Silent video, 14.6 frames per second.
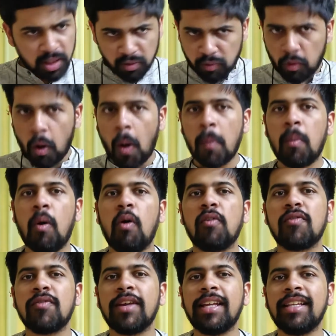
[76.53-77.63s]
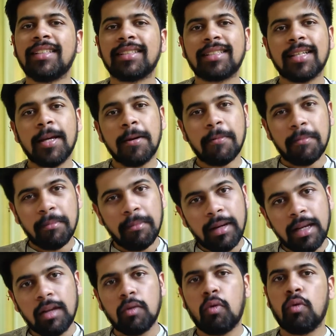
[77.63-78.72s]
in the form of various
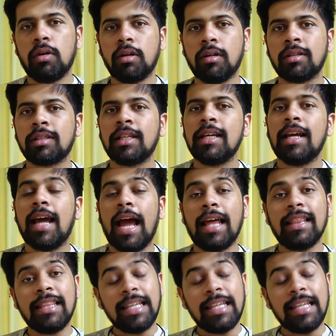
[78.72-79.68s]
mill owners